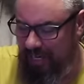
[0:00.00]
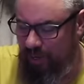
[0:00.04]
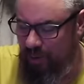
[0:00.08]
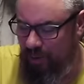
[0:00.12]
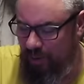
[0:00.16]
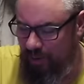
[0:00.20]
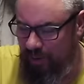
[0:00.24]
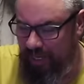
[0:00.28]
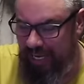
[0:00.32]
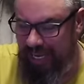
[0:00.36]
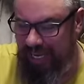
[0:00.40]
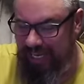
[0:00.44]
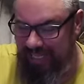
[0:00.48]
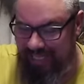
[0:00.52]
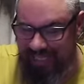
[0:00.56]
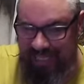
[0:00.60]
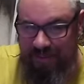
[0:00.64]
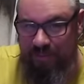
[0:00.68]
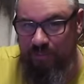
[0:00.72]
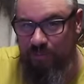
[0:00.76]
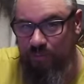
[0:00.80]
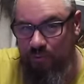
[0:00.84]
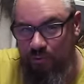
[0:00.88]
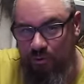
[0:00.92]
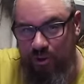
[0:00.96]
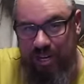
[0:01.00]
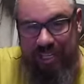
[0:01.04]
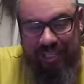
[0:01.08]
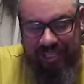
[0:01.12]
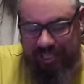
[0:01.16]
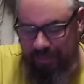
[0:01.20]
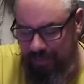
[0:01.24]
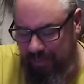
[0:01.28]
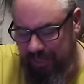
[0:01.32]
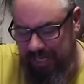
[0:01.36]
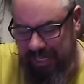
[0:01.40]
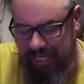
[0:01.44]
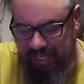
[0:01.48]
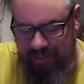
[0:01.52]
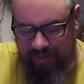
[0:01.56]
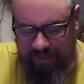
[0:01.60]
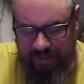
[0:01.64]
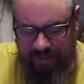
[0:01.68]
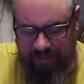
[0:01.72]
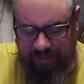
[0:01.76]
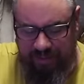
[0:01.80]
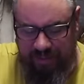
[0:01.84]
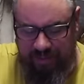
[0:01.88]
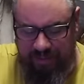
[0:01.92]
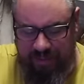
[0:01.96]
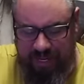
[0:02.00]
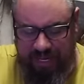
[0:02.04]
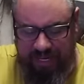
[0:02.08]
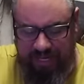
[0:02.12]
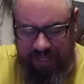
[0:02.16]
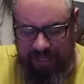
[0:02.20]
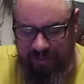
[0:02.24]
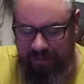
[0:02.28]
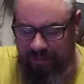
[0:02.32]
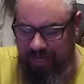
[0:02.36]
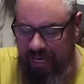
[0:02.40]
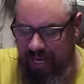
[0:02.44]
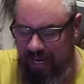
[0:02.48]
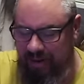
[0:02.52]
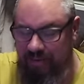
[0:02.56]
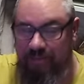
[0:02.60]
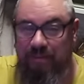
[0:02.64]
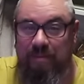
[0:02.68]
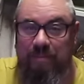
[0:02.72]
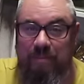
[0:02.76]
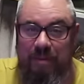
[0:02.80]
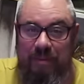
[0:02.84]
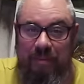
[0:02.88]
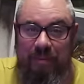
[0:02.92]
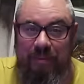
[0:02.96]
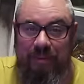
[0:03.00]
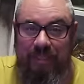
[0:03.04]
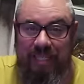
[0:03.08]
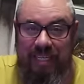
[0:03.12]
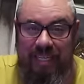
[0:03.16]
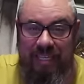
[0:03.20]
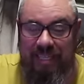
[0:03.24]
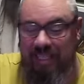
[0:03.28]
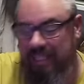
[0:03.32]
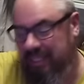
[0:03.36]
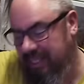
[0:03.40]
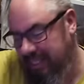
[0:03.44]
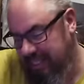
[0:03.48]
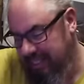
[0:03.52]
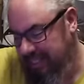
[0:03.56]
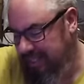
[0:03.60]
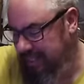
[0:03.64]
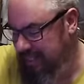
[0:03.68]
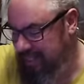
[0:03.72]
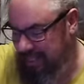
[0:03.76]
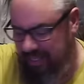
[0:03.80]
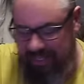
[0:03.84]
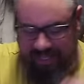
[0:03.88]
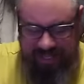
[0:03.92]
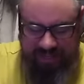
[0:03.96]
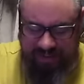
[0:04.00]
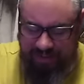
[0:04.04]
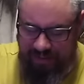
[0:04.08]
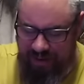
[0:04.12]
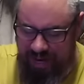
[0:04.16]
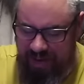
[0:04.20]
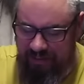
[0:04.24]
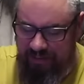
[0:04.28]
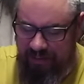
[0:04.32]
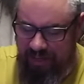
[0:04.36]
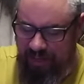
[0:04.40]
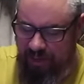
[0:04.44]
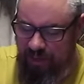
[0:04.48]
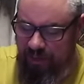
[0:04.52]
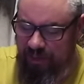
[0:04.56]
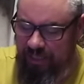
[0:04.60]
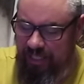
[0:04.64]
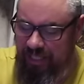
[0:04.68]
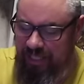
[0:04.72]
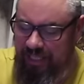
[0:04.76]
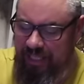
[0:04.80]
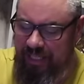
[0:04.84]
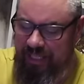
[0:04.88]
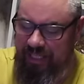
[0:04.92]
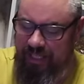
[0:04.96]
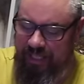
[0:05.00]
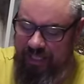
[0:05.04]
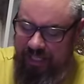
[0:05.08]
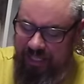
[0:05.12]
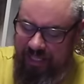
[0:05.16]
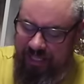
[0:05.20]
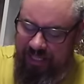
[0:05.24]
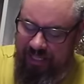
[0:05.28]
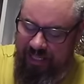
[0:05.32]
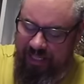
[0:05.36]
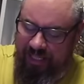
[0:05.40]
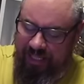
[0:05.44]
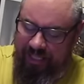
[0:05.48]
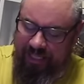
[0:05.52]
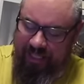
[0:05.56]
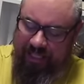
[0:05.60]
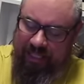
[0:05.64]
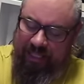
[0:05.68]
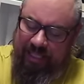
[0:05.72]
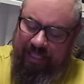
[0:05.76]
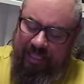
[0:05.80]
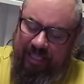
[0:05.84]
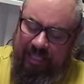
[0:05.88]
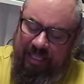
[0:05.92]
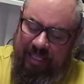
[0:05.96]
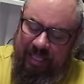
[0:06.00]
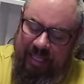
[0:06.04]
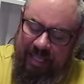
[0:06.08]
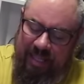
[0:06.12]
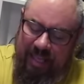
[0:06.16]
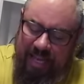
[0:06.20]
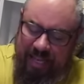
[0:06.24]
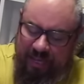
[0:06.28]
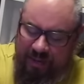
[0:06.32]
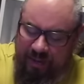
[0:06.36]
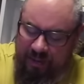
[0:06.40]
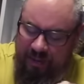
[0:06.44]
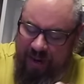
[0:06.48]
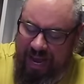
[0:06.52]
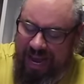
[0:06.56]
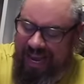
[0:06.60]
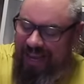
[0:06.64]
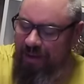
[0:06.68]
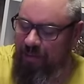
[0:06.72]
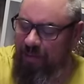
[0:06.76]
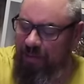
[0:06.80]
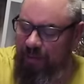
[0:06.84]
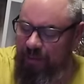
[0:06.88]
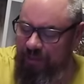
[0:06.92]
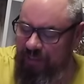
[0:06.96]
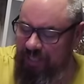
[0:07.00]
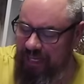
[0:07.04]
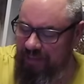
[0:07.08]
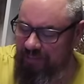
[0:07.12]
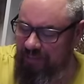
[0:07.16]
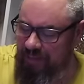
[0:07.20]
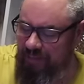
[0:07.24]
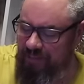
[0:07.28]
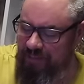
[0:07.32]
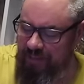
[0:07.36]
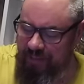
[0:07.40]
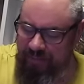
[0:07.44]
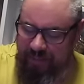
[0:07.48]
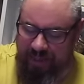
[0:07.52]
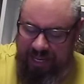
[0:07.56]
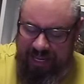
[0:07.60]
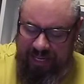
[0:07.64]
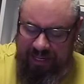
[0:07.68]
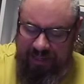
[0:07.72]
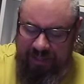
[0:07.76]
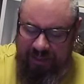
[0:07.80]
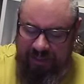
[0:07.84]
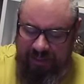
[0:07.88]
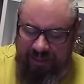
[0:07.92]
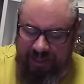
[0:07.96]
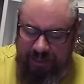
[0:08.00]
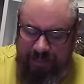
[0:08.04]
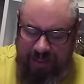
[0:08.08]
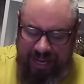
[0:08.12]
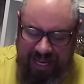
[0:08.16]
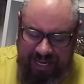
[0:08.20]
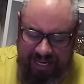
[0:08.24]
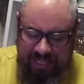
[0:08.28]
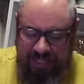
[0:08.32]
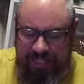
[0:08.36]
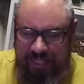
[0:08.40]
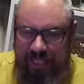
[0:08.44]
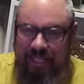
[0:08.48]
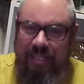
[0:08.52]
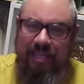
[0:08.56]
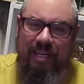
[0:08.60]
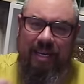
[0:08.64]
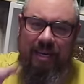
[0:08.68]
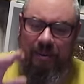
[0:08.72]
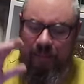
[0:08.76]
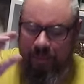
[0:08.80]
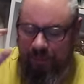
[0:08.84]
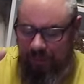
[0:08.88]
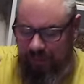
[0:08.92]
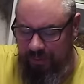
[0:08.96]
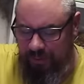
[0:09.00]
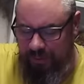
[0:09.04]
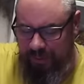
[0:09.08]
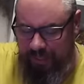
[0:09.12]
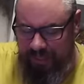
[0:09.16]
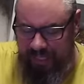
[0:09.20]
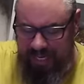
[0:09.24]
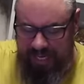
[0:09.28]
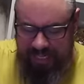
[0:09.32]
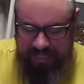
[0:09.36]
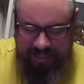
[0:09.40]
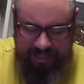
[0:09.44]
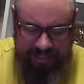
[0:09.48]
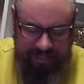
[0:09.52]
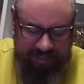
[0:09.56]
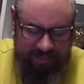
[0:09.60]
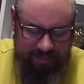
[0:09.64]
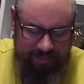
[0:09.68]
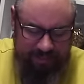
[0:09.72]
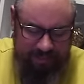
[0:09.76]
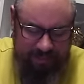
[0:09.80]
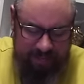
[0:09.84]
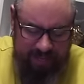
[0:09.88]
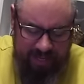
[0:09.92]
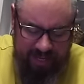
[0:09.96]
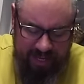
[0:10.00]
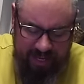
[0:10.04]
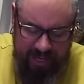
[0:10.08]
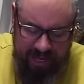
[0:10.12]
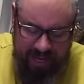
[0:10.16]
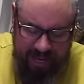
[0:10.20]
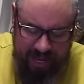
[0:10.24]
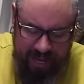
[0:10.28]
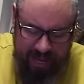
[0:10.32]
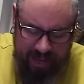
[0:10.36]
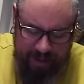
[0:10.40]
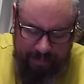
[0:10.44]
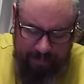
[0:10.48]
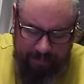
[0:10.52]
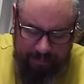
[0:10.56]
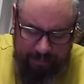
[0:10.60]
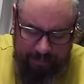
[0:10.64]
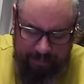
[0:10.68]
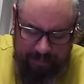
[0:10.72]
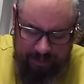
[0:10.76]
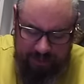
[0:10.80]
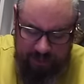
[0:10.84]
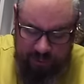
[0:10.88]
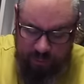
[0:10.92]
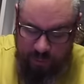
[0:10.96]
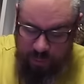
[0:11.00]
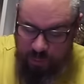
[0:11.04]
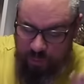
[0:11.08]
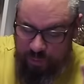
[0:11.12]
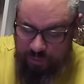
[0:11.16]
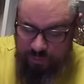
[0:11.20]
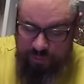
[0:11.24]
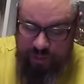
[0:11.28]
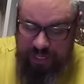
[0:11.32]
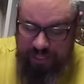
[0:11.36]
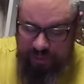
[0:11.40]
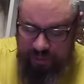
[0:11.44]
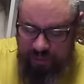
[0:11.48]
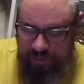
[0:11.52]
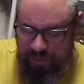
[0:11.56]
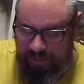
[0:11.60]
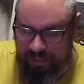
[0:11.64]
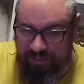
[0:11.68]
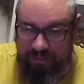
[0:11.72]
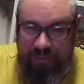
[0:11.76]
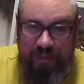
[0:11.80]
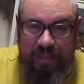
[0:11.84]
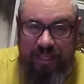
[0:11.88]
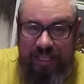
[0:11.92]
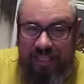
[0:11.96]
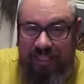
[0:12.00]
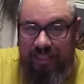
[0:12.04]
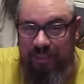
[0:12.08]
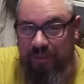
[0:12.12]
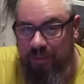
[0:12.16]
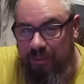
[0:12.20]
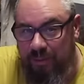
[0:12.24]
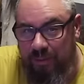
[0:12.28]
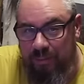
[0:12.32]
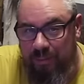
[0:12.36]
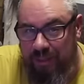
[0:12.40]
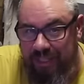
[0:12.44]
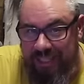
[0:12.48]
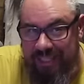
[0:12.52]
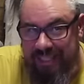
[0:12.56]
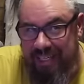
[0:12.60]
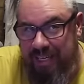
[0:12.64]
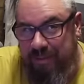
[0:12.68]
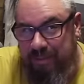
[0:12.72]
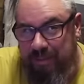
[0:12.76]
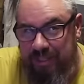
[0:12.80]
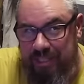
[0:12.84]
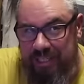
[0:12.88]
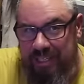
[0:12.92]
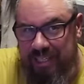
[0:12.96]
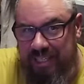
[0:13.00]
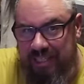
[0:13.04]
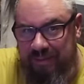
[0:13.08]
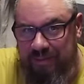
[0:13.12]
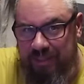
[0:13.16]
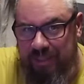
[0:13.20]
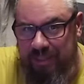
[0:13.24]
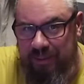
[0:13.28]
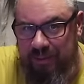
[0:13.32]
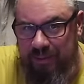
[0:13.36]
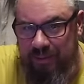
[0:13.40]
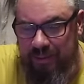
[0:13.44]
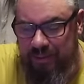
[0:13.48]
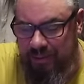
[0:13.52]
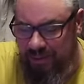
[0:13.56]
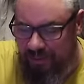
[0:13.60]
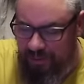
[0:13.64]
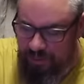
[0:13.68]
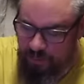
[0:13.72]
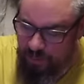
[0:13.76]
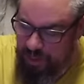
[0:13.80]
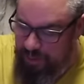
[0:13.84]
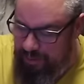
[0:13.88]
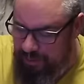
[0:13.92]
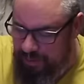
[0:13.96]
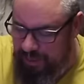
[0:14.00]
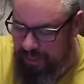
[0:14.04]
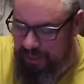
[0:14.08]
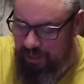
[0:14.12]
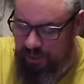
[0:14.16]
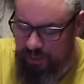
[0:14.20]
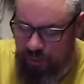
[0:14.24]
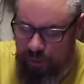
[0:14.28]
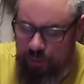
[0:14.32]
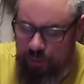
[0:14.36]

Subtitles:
like hotcakes, and I'm really pleased with the feedback that I'm getting from people saying they're arriving in good condition. Thank you to anyone who's left me feedback on the packaging, how we're doing that. So we've restocked everything. So by the time you see this video, the website